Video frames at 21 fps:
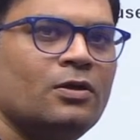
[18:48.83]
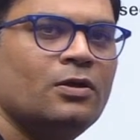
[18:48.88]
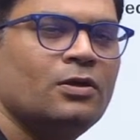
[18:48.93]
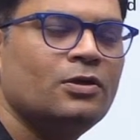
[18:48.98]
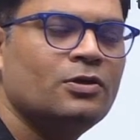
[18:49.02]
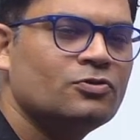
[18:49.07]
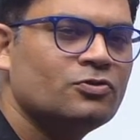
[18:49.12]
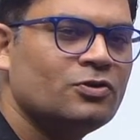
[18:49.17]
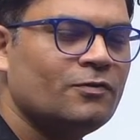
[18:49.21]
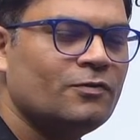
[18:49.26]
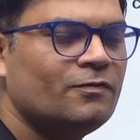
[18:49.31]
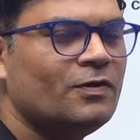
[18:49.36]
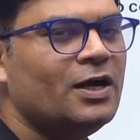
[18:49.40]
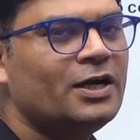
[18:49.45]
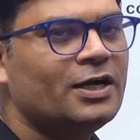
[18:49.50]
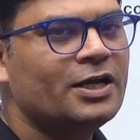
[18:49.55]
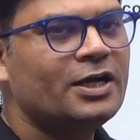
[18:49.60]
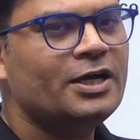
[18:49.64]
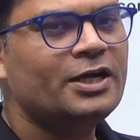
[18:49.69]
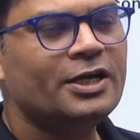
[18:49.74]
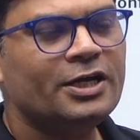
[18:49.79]
So if the
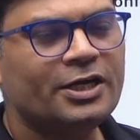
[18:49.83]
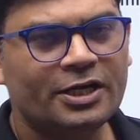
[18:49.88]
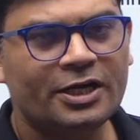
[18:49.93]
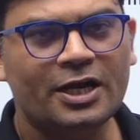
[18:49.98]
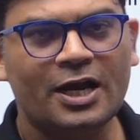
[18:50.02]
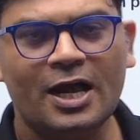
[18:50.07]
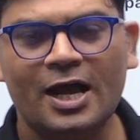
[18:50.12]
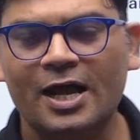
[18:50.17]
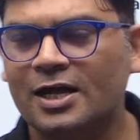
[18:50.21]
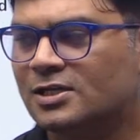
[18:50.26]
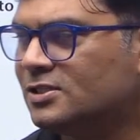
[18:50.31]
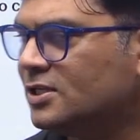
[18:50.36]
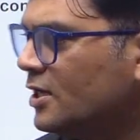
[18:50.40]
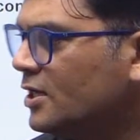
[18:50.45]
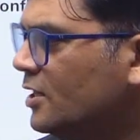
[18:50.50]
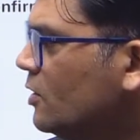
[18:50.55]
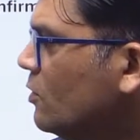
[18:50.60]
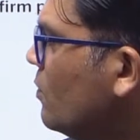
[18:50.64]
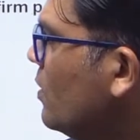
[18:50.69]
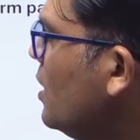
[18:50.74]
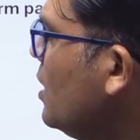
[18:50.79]
alternate interior angles are
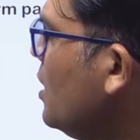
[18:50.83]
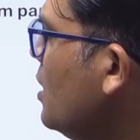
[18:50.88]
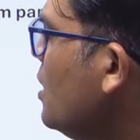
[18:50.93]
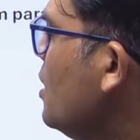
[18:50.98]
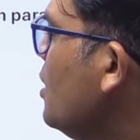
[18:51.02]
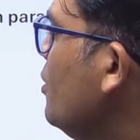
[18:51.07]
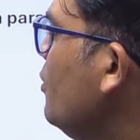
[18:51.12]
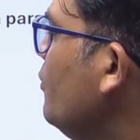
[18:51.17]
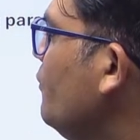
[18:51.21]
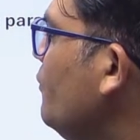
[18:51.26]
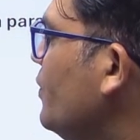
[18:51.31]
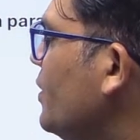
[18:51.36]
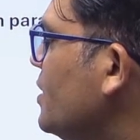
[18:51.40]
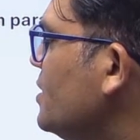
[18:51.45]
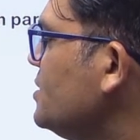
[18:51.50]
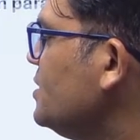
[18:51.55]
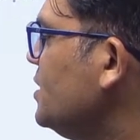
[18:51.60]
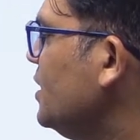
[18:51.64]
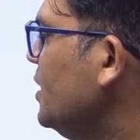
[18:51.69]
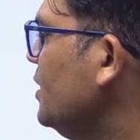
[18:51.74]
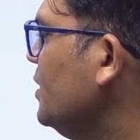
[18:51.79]
equal, we can
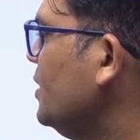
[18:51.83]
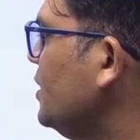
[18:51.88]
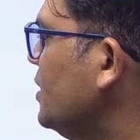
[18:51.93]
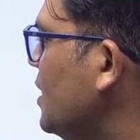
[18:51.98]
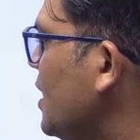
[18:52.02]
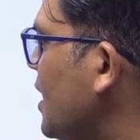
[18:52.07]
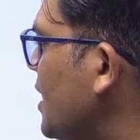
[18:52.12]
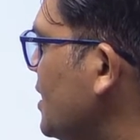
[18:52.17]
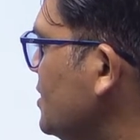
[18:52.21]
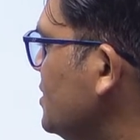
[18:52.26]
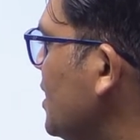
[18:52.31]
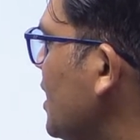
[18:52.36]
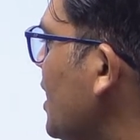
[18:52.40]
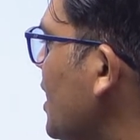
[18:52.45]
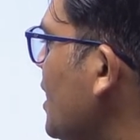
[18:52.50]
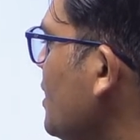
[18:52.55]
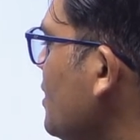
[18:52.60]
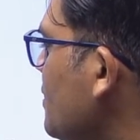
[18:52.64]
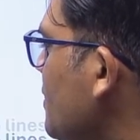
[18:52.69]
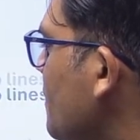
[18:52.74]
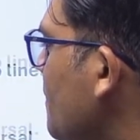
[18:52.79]
say that lines
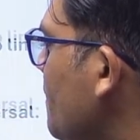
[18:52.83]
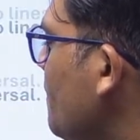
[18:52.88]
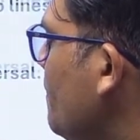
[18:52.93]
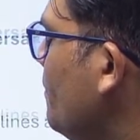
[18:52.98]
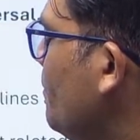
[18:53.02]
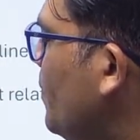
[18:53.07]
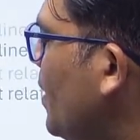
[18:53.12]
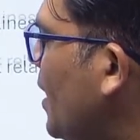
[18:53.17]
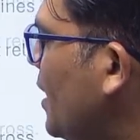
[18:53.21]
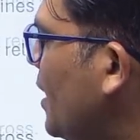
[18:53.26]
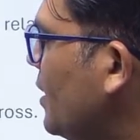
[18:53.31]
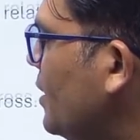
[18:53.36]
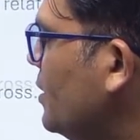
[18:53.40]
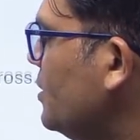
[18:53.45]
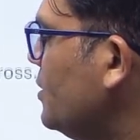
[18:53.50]
are parallel.